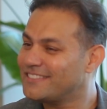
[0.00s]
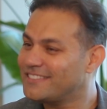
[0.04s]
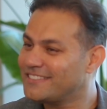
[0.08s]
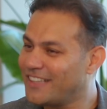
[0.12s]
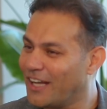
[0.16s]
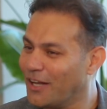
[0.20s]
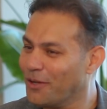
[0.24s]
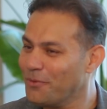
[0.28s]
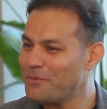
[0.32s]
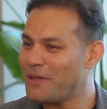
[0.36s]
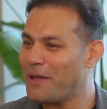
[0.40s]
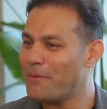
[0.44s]

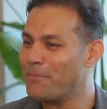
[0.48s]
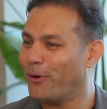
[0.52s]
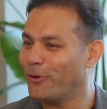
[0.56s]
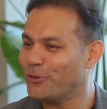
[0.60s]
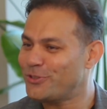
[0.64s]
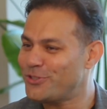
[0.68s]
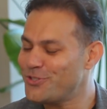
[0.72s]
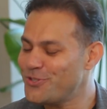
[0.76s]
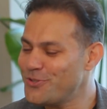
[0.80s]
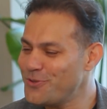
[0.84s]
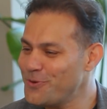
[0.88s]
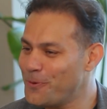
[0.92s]
Tell me
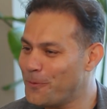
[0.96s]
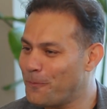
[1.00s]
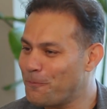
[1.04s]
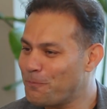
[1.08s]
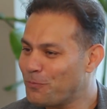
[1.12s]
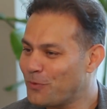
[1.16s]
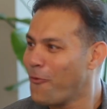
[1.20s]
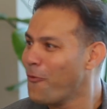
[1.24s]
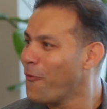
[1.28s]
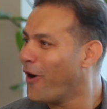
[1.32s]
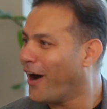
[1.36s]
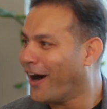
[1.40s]
about you.
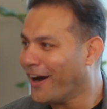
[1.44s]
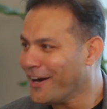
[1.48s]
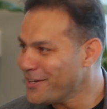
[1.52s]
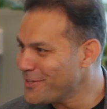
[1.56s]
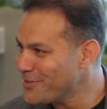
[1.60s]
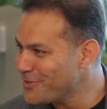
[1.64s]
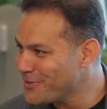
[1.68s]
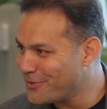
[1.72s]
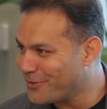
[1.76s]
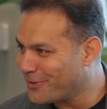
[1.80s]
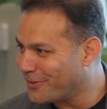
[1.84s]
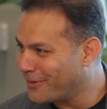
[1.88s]
Who are
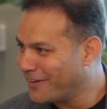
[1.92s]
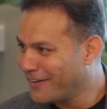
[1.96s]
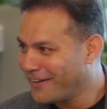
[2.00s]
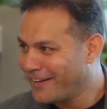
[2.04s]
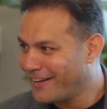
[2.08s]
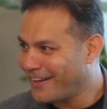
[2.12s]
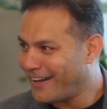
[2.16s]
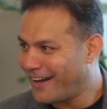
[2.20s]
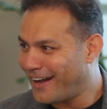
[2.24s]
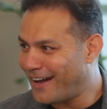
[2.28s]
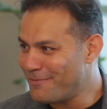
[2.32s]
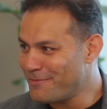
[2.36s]
you?
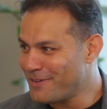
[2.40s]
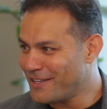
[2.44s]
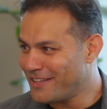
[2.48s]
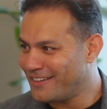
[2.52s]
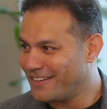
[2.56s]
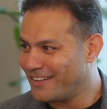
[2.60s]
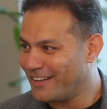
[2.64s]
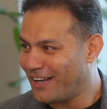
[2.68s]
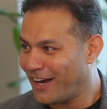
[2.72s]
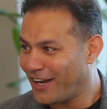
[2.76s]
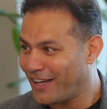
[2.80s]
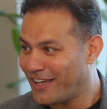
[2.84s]
I
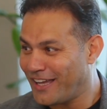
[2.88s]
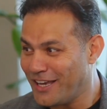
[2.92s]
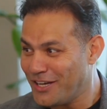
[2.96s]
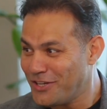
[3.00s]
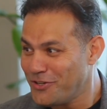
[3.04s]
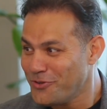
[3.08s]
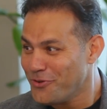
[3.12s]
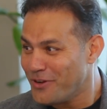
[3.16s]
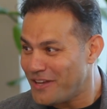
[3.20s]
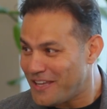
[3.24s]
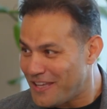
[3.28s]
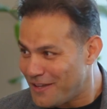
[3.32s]
mean,
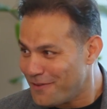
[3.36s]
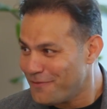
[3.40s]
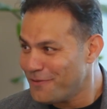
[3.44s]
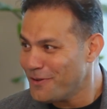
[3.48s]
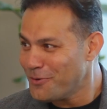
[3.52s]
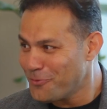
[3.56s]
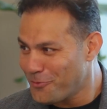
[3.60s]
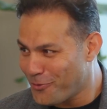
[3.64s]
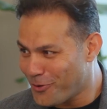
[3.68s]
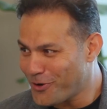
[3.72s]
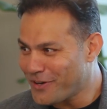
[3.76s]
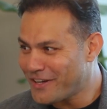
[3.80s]
can you
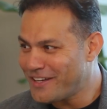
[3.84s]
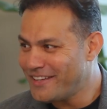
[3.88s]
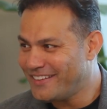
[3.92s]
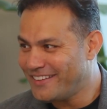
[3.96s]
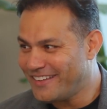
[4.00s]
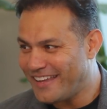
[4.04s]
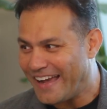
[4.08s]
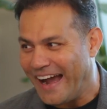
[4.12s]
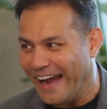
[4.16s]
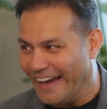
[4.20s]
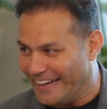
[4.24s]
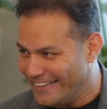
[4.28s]
even work
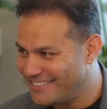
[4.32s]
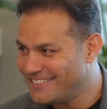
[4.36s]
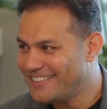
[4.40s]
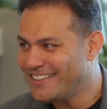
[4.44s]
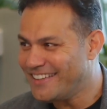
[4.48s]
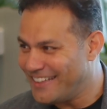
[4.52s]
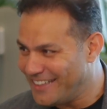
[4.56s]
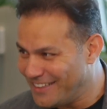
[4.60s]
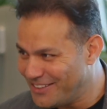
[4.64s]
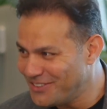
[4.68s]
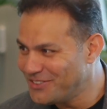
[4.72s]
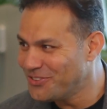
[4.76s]
in the IT
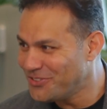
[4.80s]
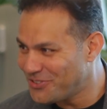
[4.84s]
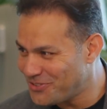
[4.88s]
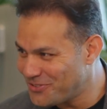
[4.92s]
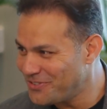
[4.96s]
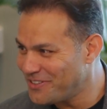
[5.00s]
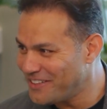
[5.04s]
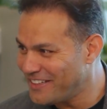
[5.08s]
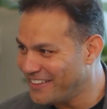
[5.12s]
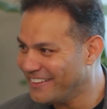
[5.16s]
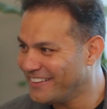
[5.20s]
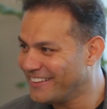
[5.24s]

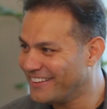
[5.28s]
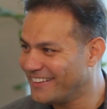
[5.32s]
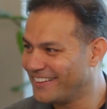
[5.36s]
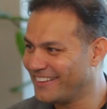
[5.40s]
industry?